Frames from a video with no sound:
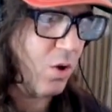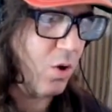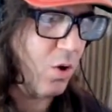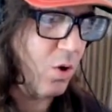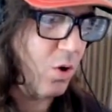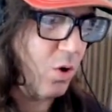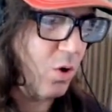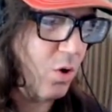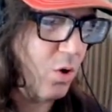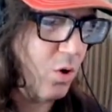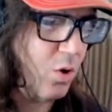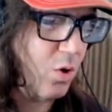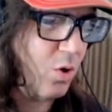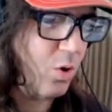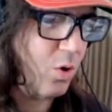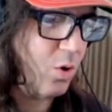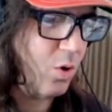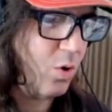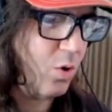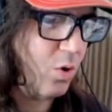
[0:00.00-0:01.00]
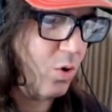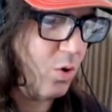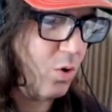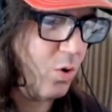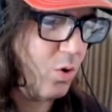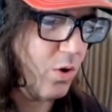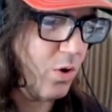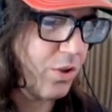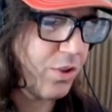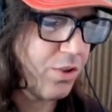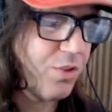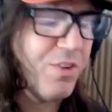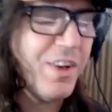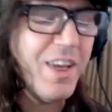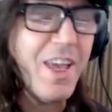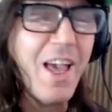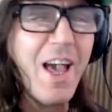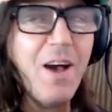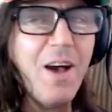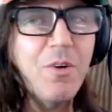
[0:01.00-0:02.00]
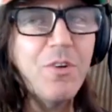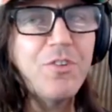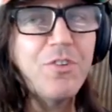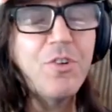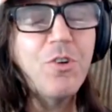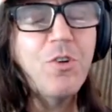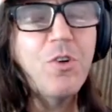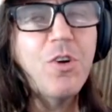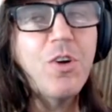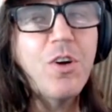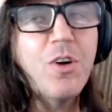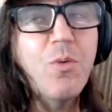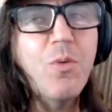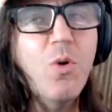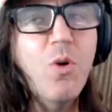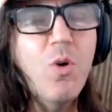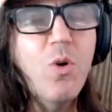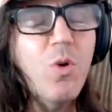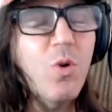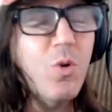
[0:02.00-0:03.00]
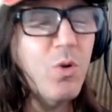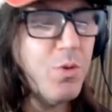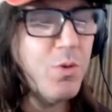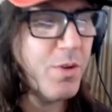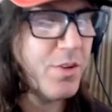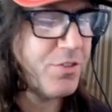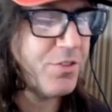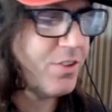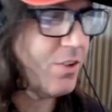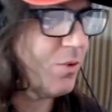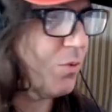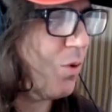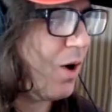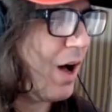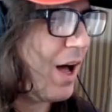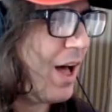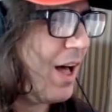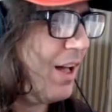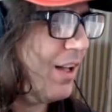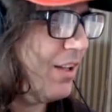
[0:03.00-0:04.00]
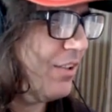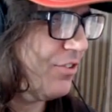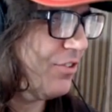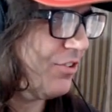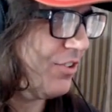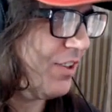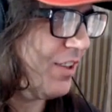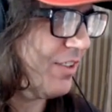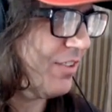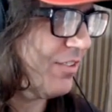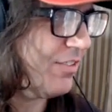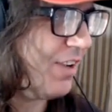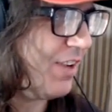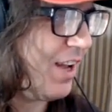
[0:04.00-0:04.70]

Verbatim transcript: Oh, a three-hour tour. Whoa, you want to see a wild shit?